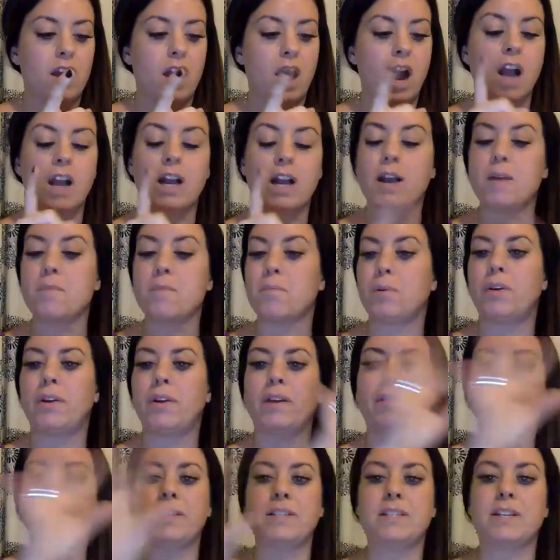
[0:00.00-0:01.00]
a
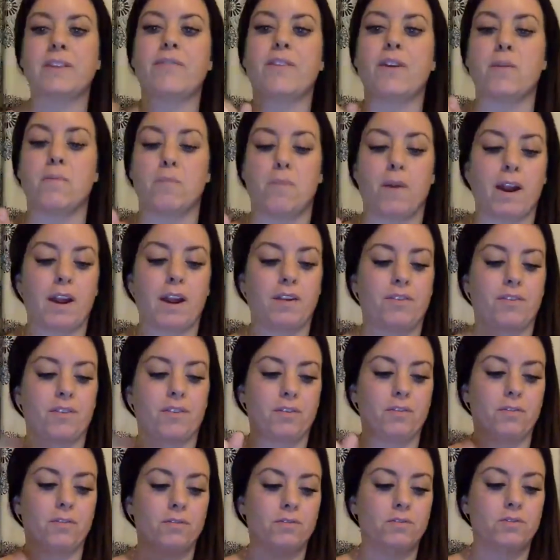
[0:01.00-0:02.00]
completely different
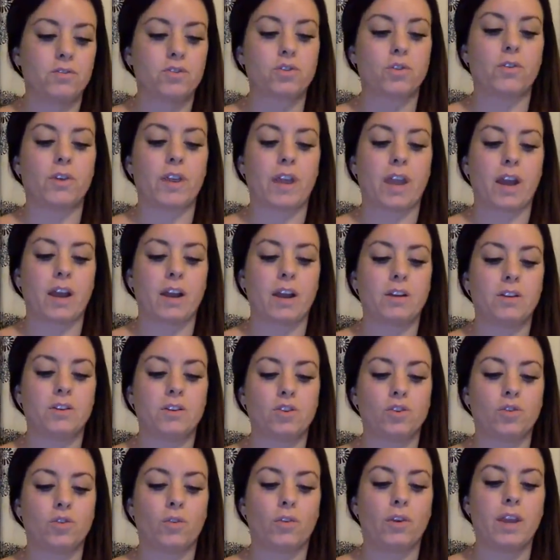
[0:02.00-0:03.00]
breakthrough, Julia.
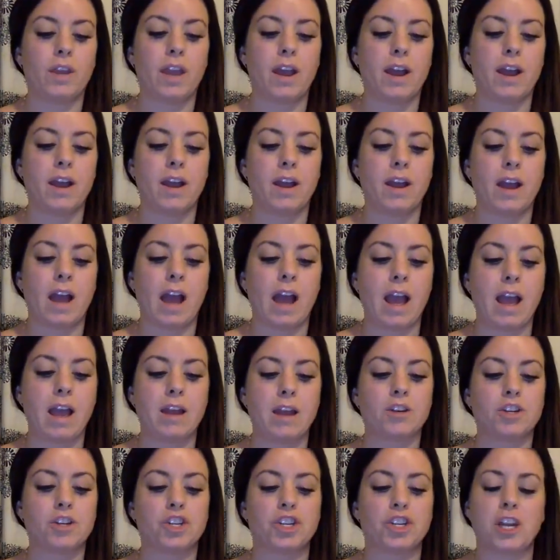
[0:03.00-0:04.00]
Julia,
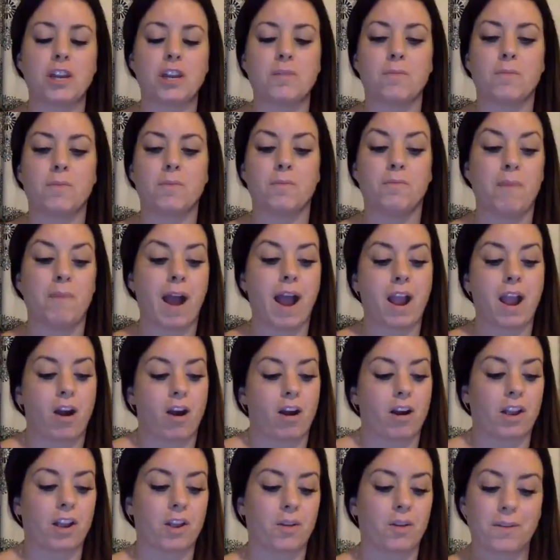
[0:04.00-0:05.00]
and she might
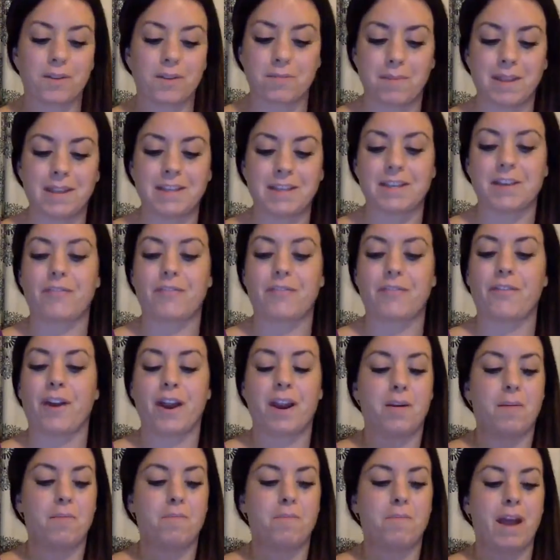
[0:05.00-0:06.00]
argue with me
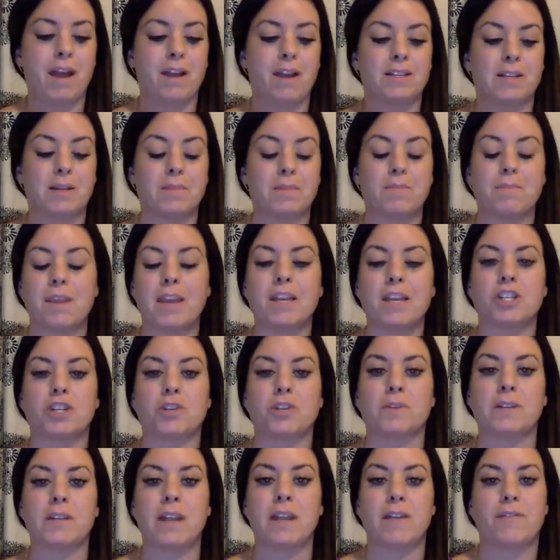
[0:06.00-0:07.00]
different, but to me,
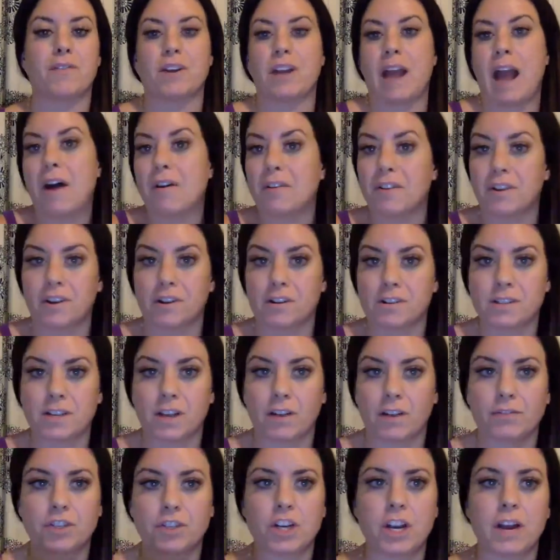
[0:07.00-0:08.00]
she would never doubted
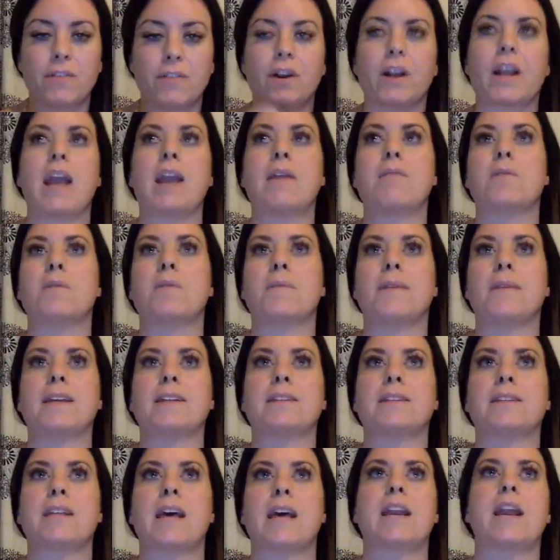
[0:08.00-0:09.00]
herself. She never came to me
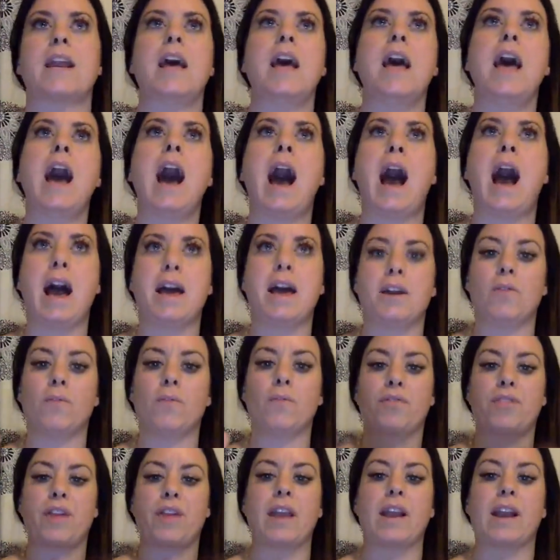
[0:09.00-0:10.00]
and said, I
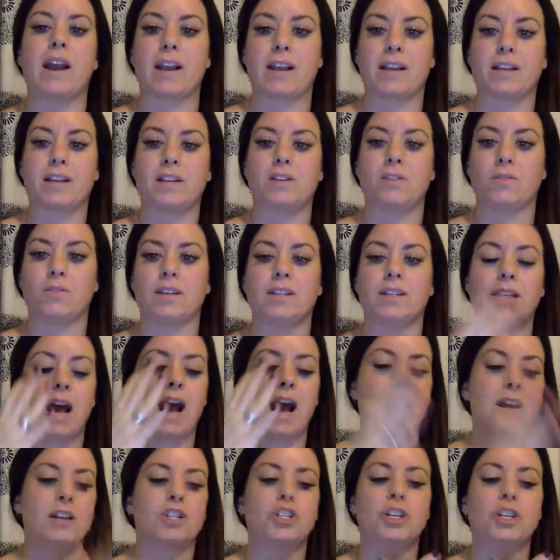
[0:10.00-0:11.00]
don't think I can do this.
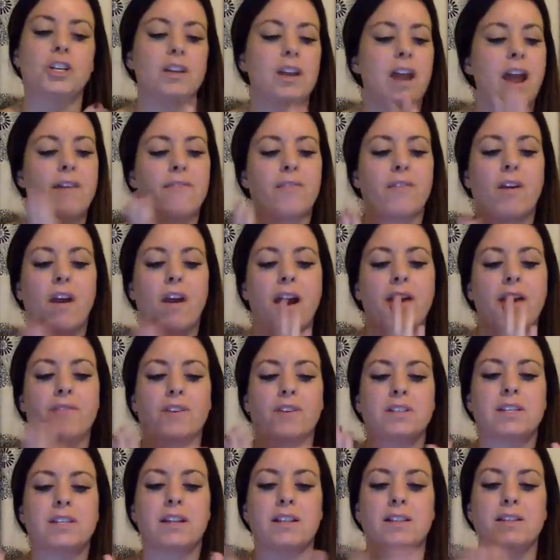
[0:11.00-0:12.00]
I, she never
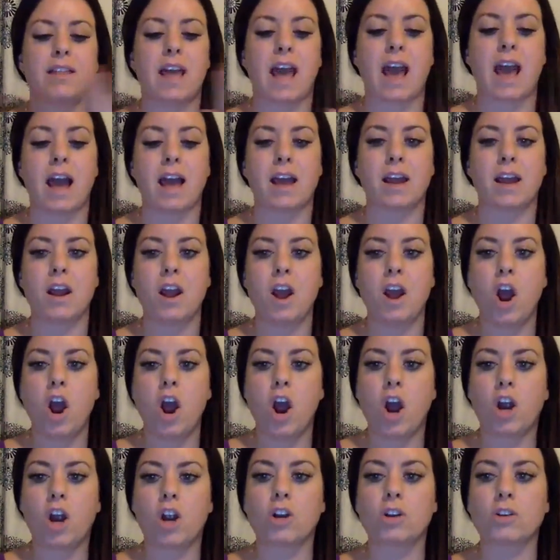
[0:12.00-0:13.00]
ever did that.
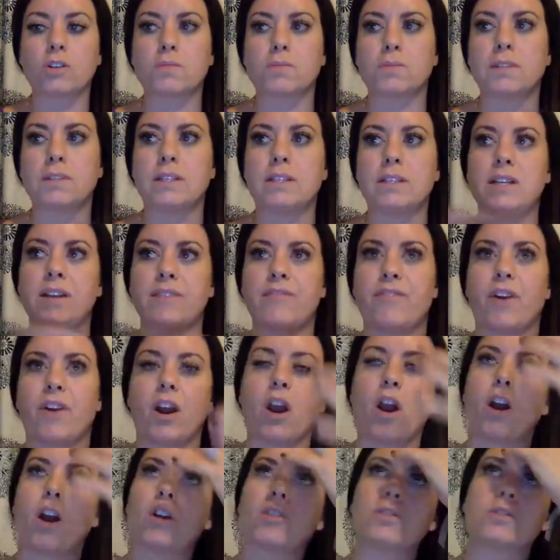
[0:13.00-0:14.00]
Hers was
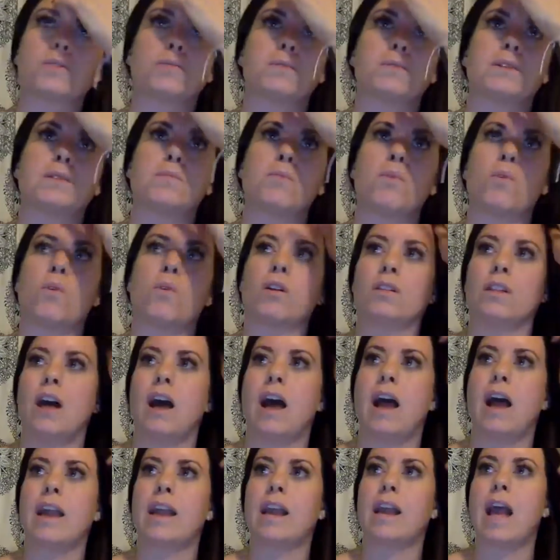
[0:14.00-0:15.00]
different. Hers was more
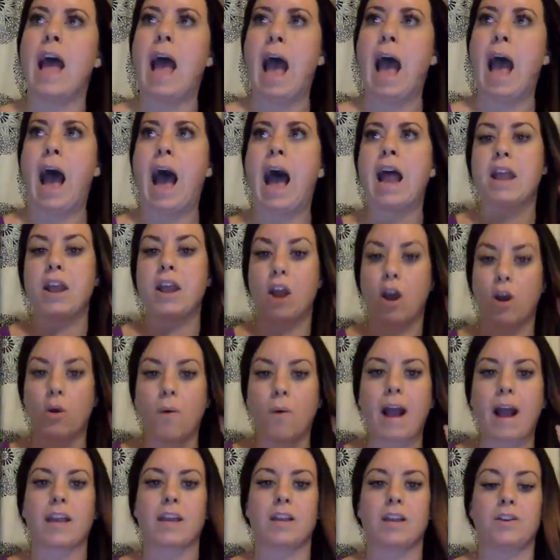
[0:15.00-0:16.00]
like, I know
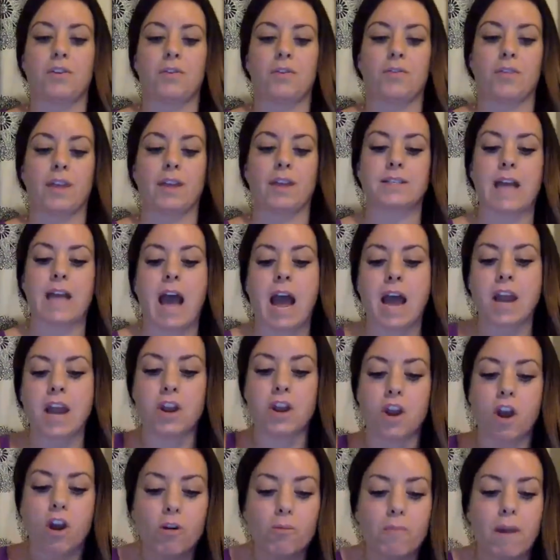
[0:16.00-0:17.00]
I can do this. I
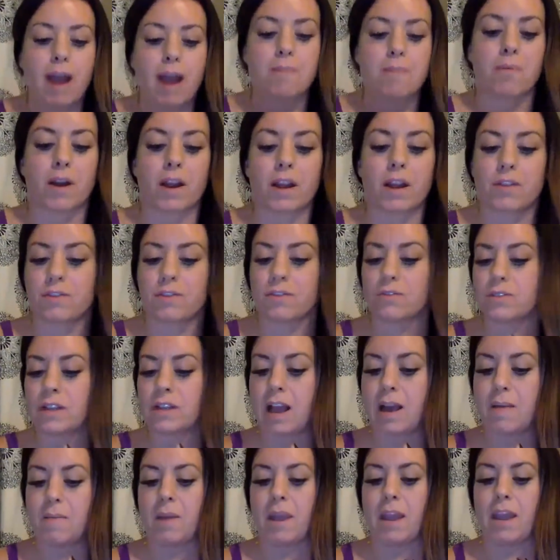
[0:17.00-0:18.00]
know my breakthrough's
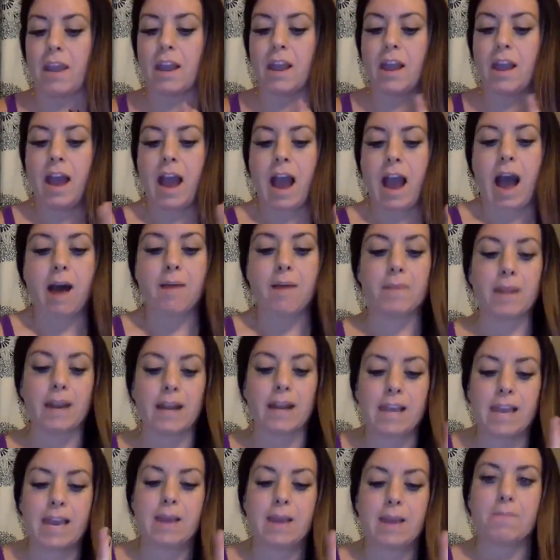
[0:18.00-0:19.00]
coming. I'm
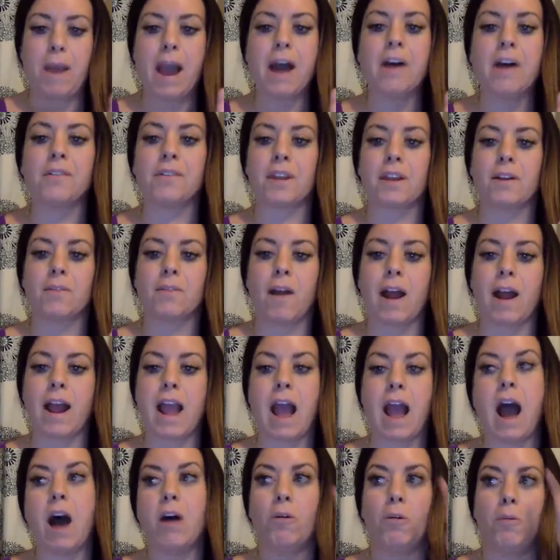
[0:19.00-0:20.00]
going to keep pounding,
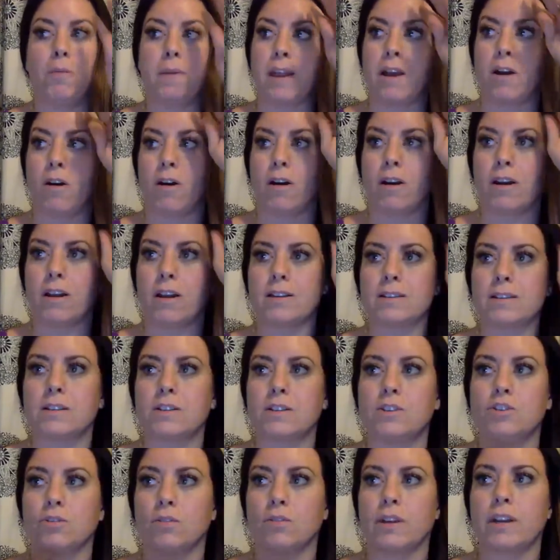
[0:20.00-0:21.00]
right? I will be
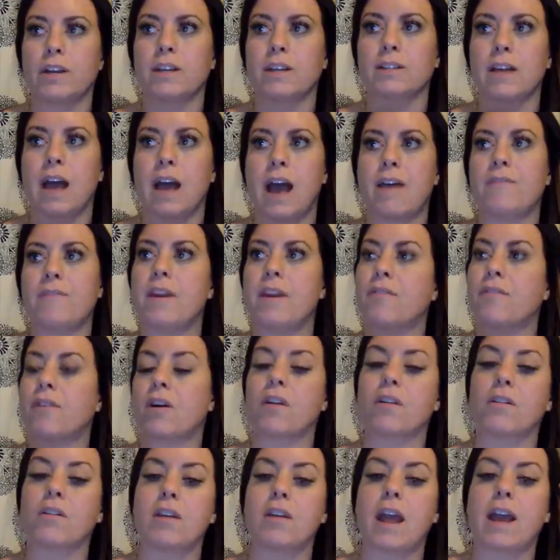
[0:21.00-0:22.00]
honest. Joya's, I've never
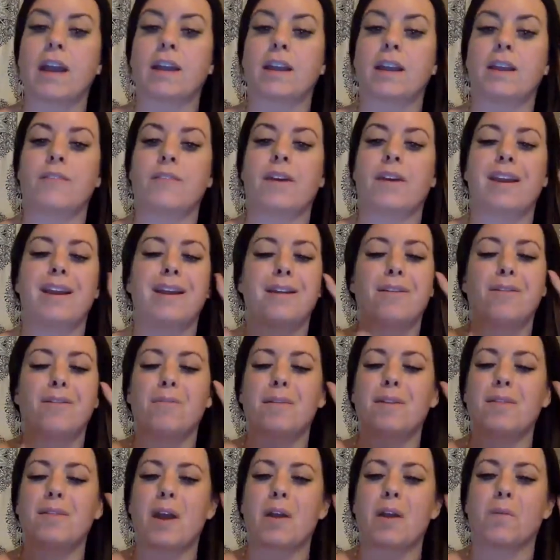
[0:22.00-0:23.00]
heard negative, and I
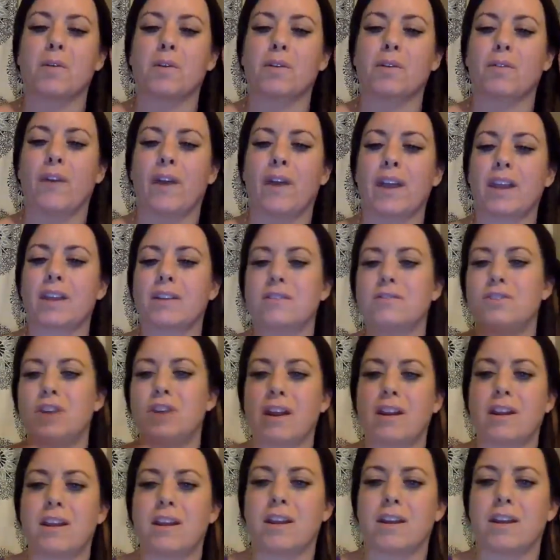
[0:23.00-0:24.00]
don't mean that rude like
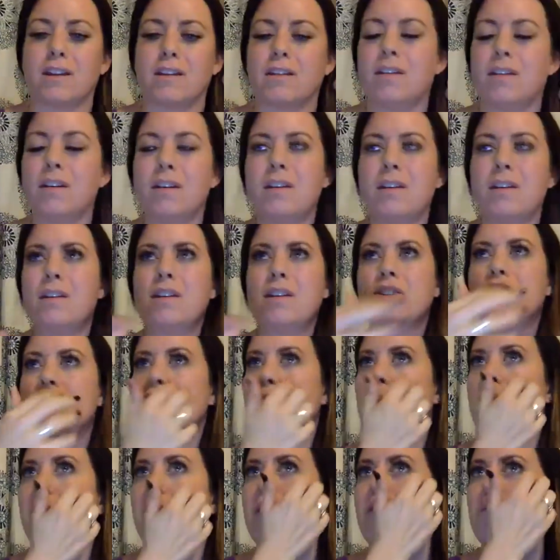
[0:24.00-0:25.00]
Janie and
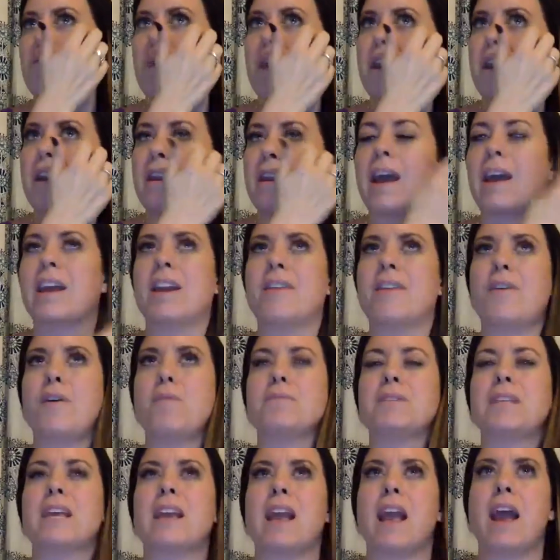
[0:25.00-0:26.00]
Shelby have been negative.
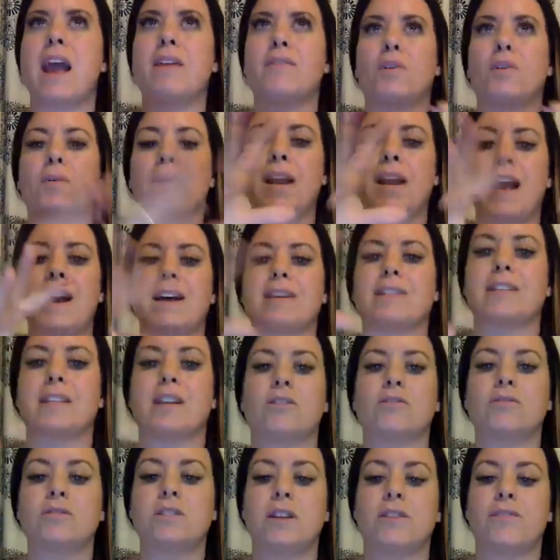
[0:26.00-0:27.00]
I'm saying everyone has
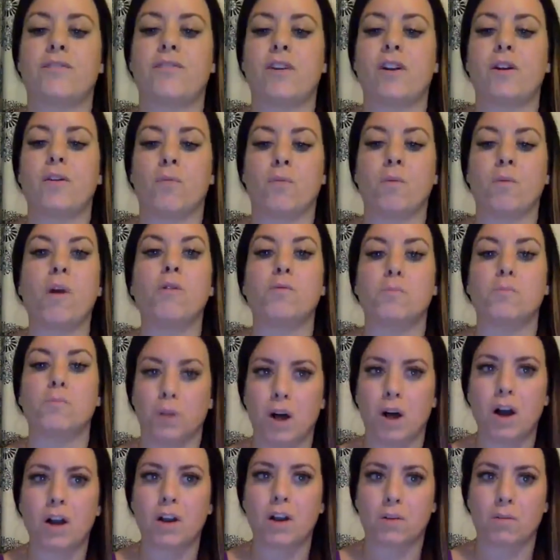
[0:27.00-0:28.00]
their different
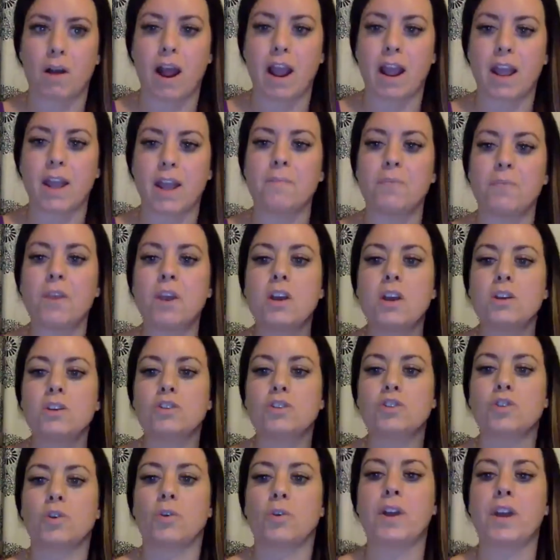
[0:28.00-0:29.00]
roadblock, right?
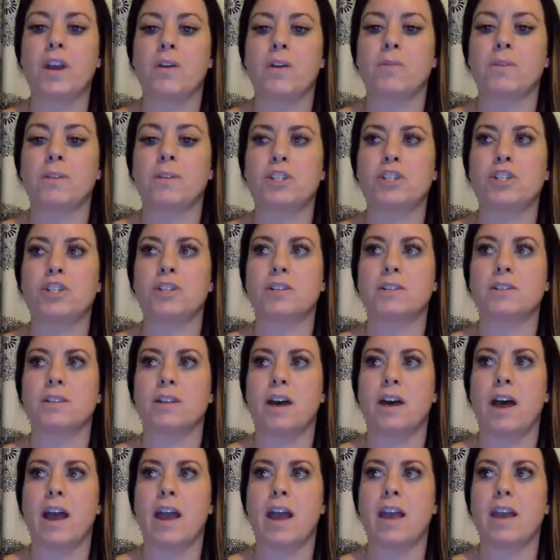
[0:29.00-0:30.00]
Joya was just
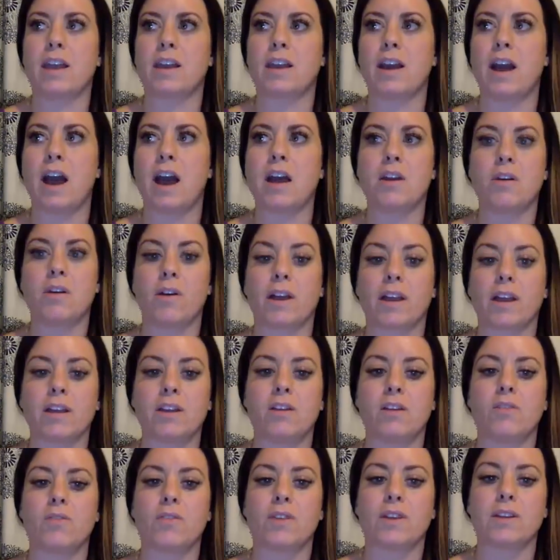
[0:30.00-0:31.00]
like, I know I
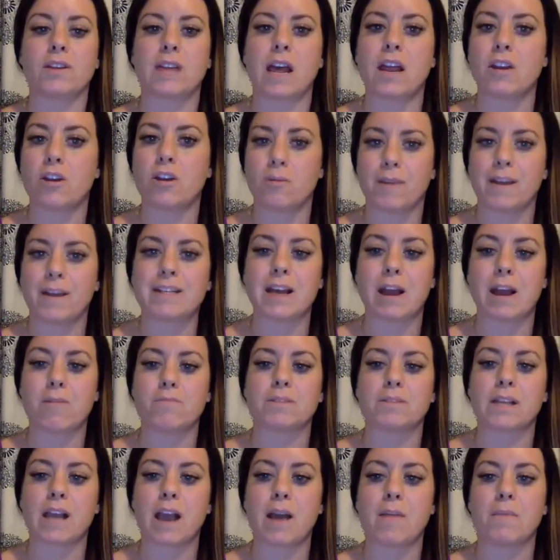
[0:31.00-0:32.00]
can do this. I know my
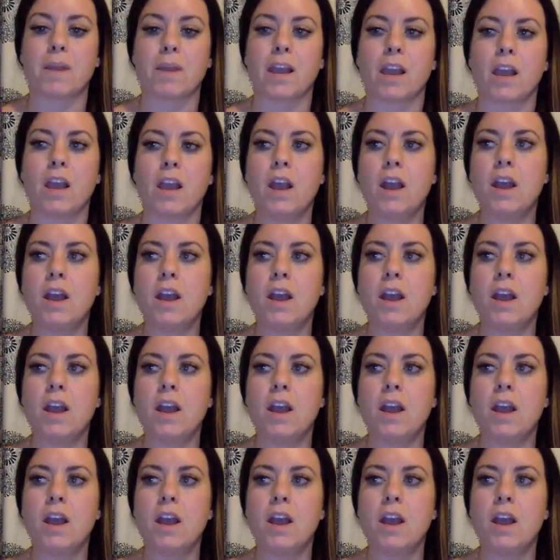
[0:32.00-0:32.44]
time's coming.